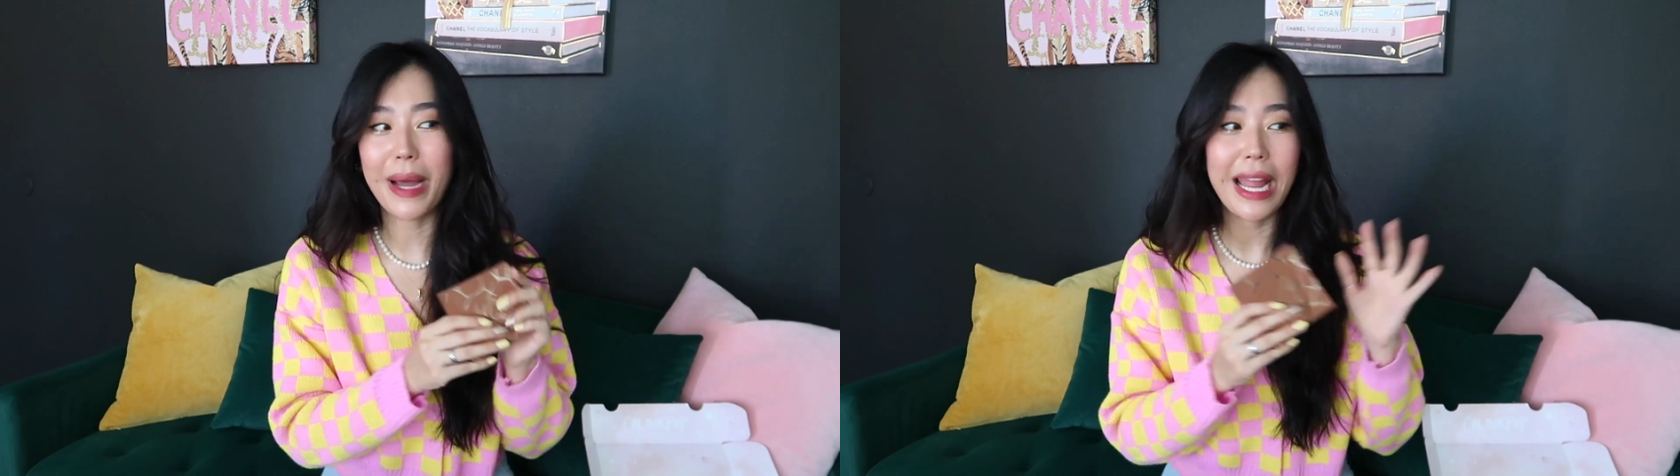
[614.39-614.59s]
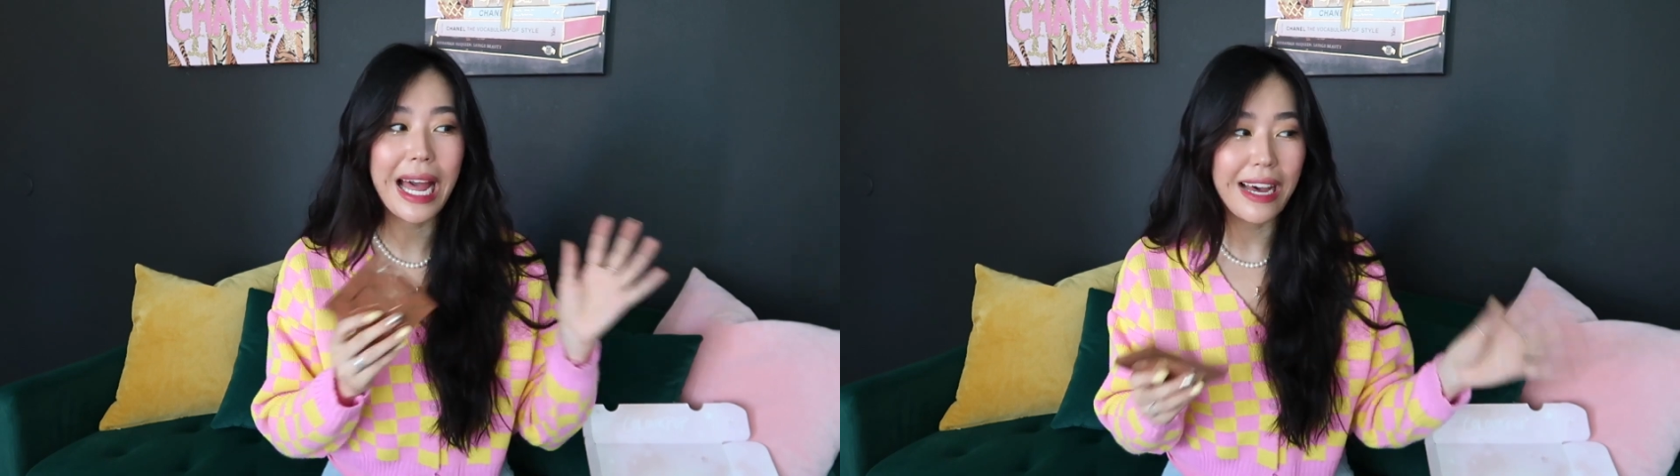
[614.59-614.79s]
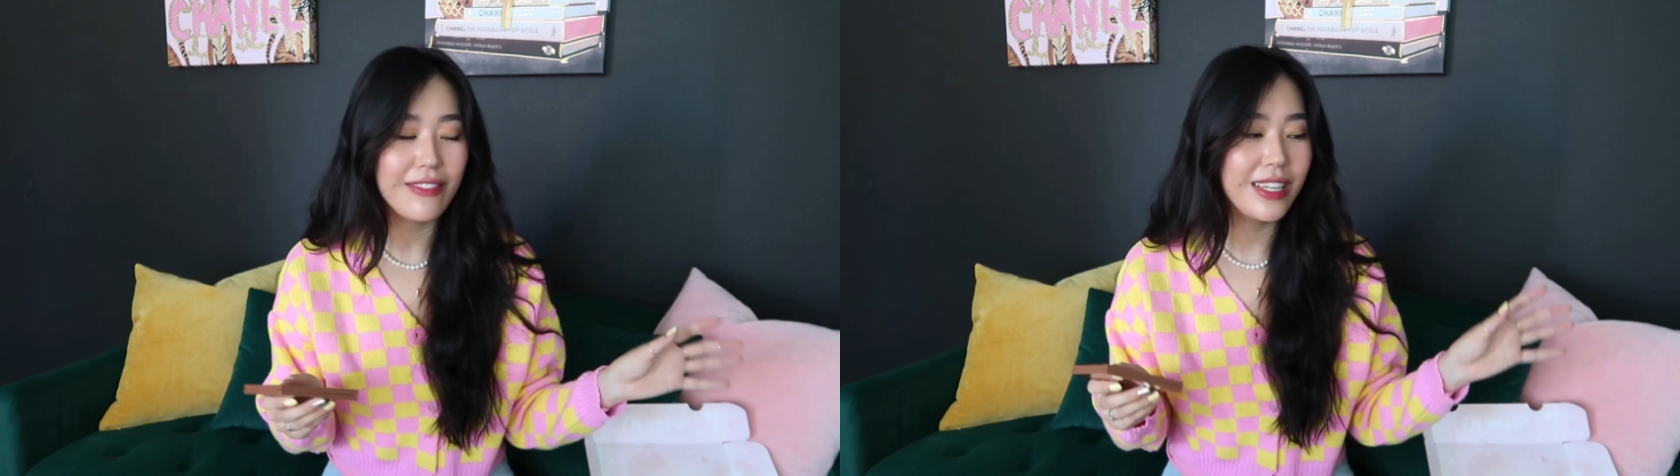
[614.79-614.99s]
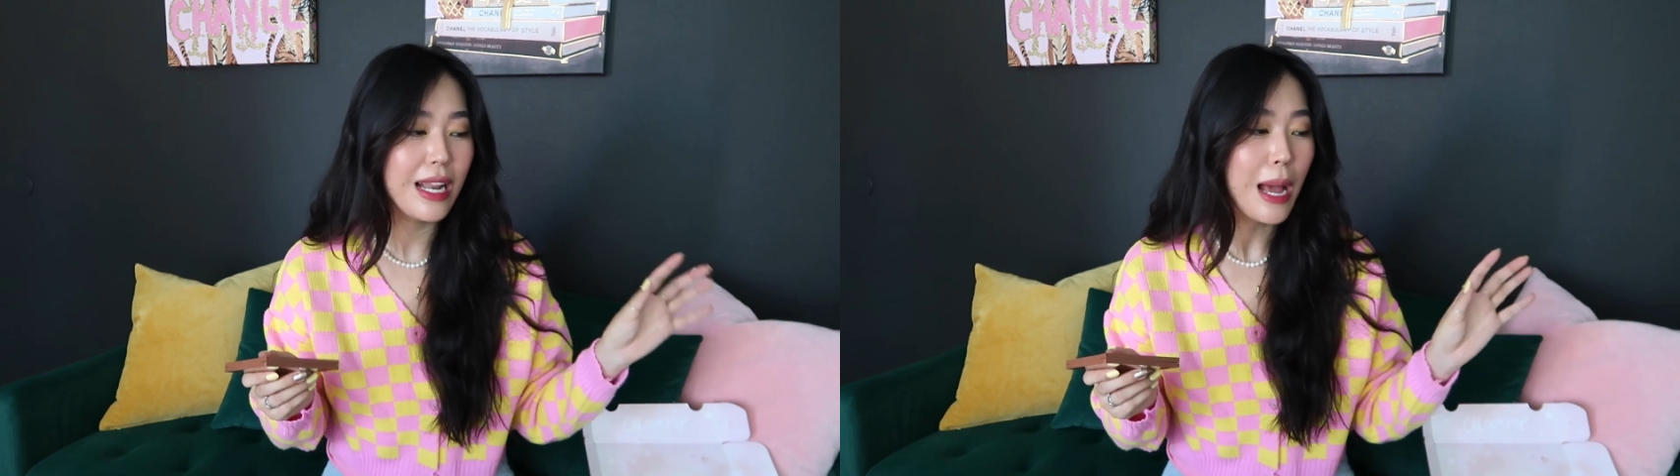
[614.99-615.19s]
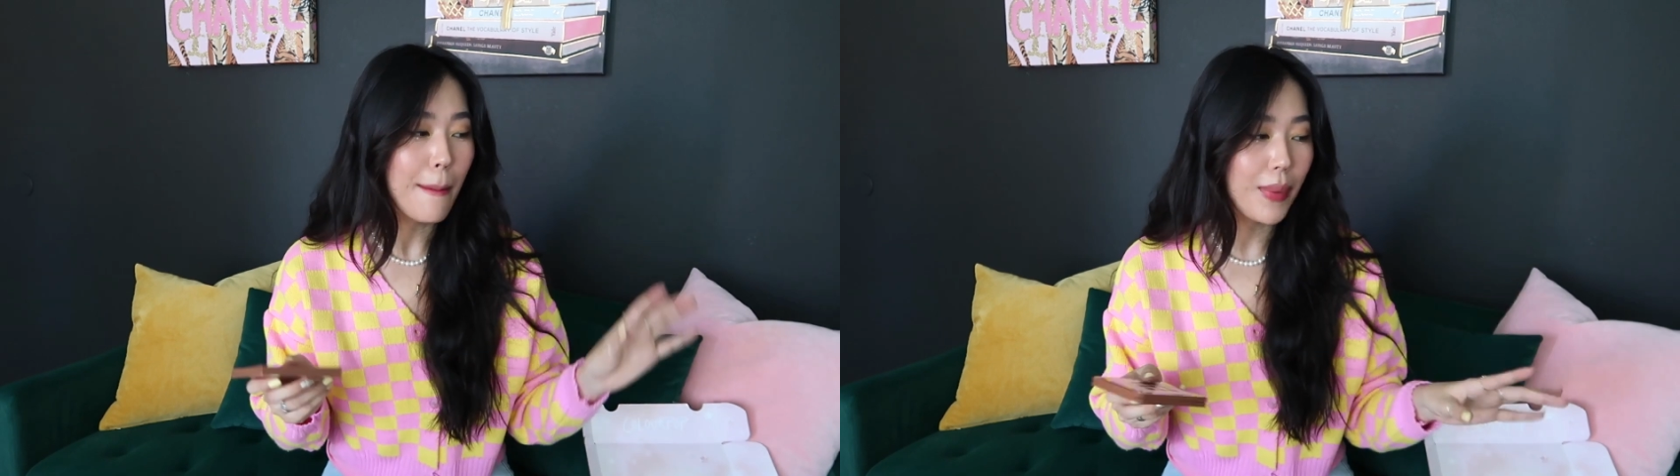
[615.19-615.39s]
I
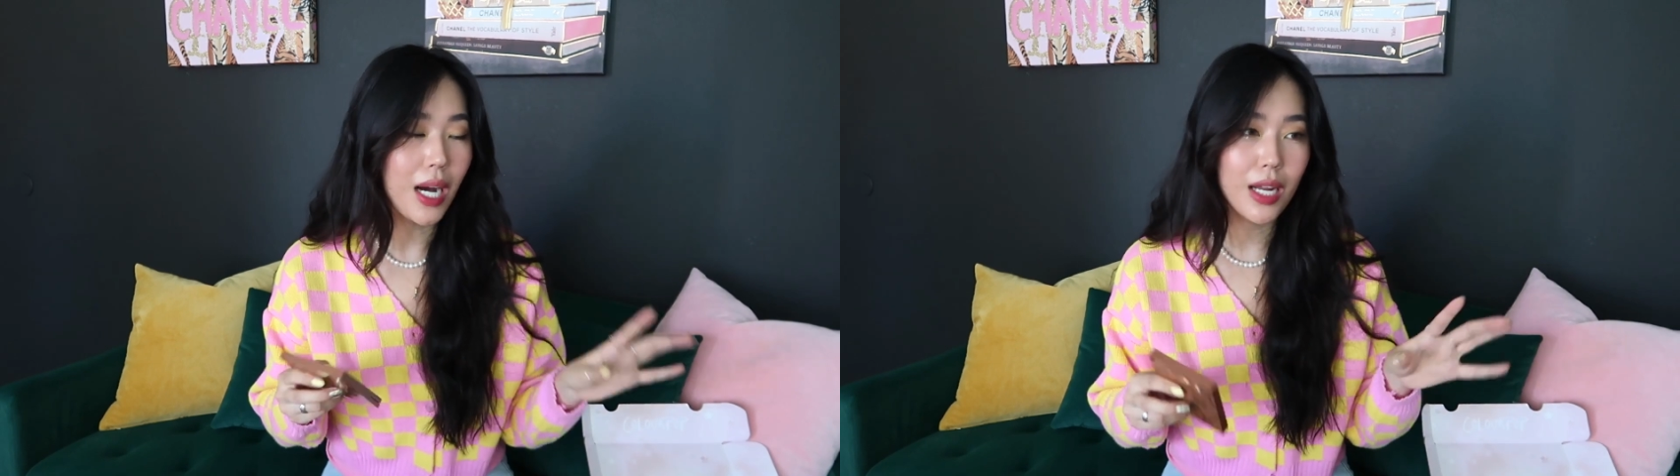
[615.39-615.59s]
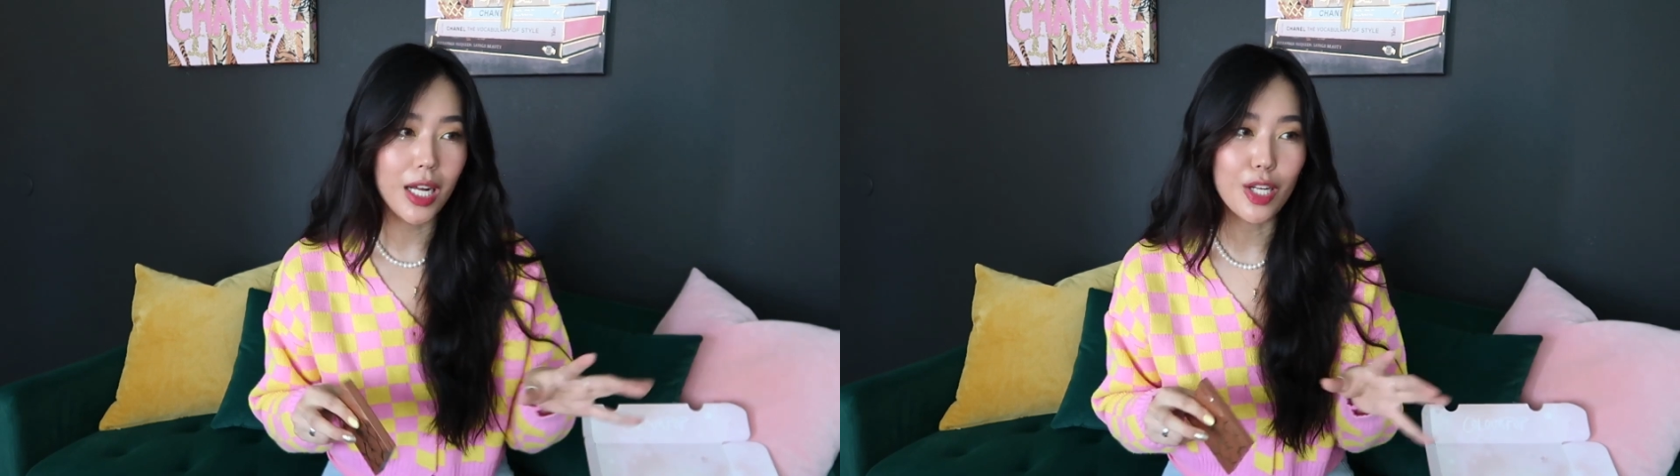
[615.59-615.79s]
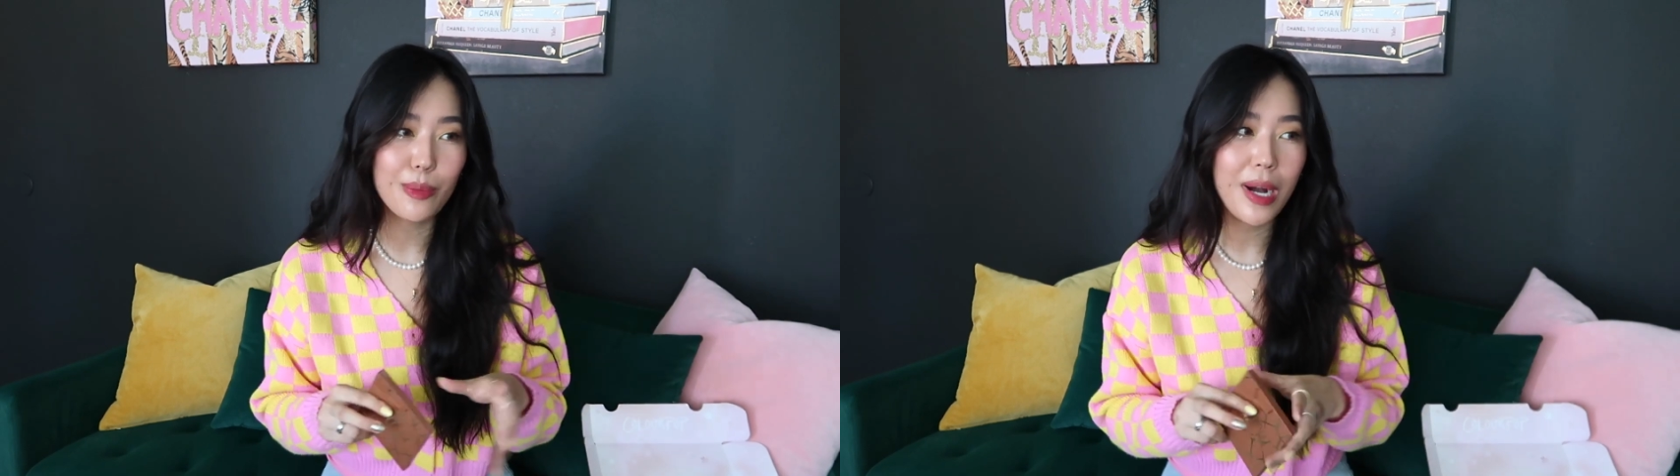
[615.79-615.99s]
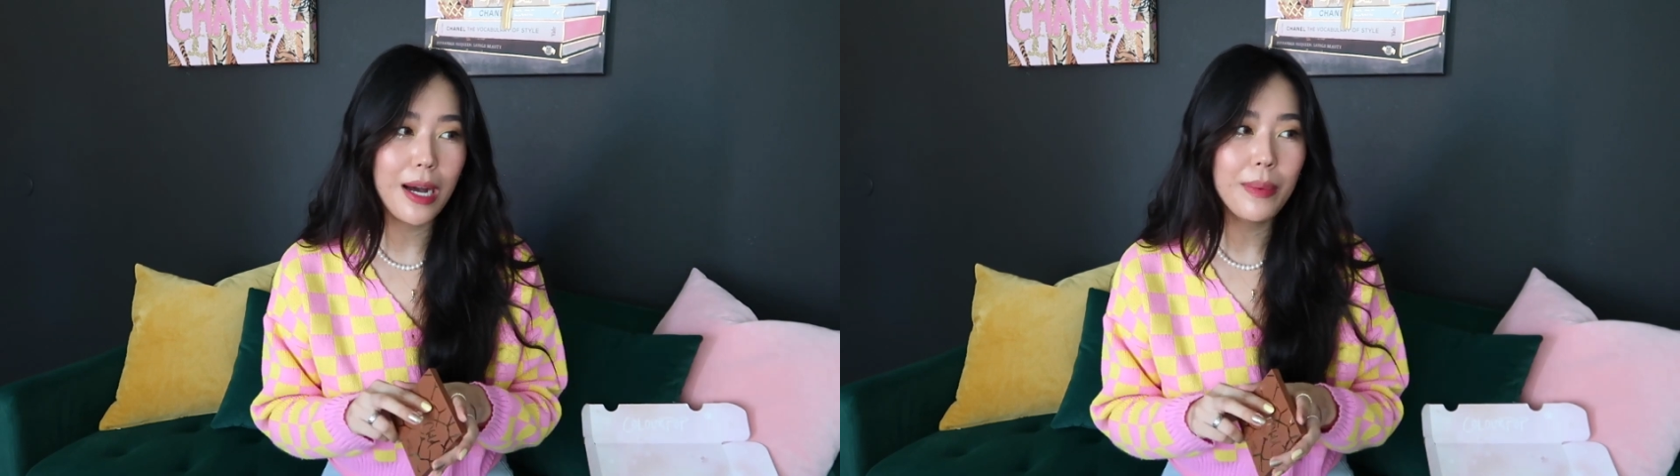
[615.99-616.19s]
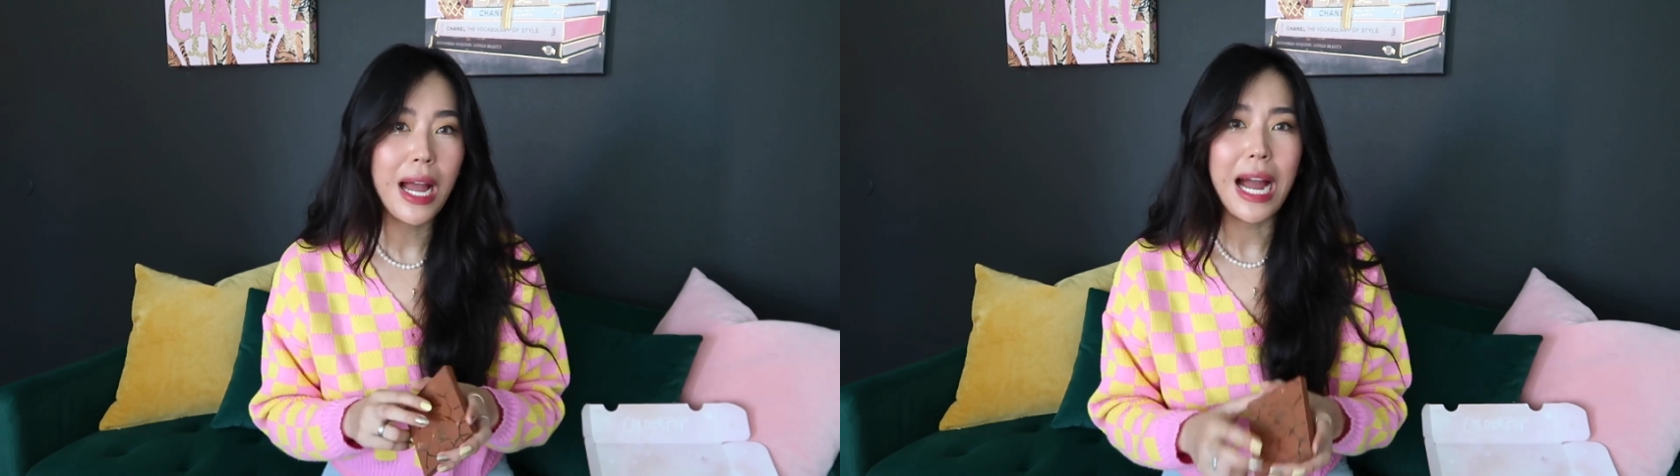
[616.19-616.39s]
haven't bought
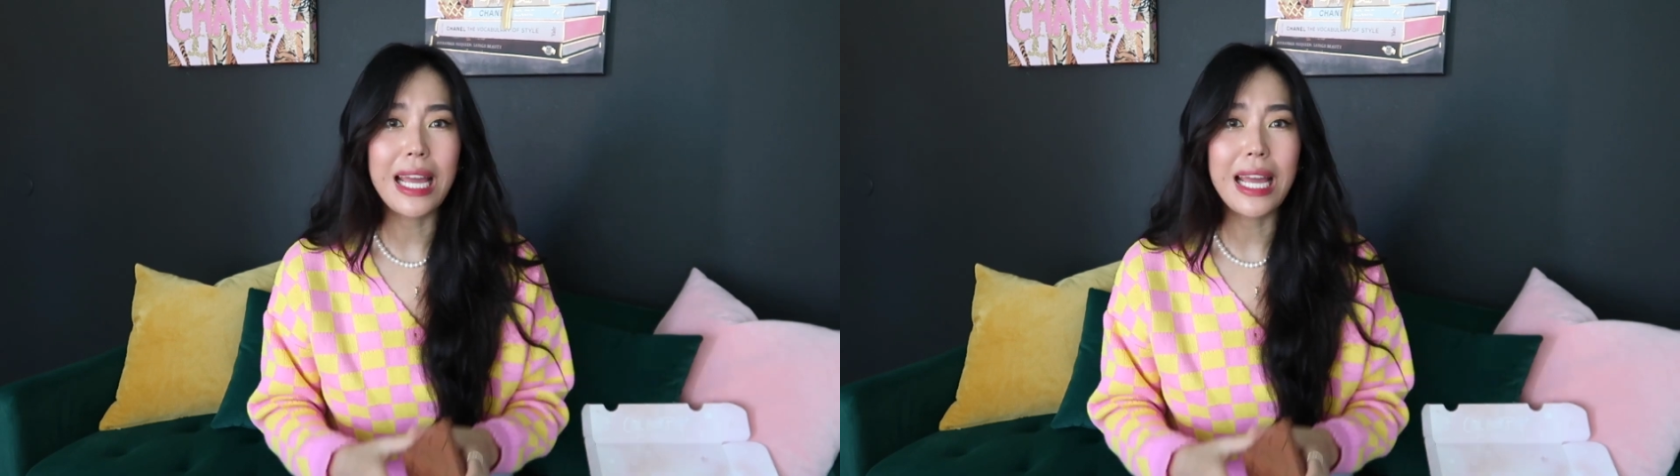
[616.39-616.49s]
Colourpop,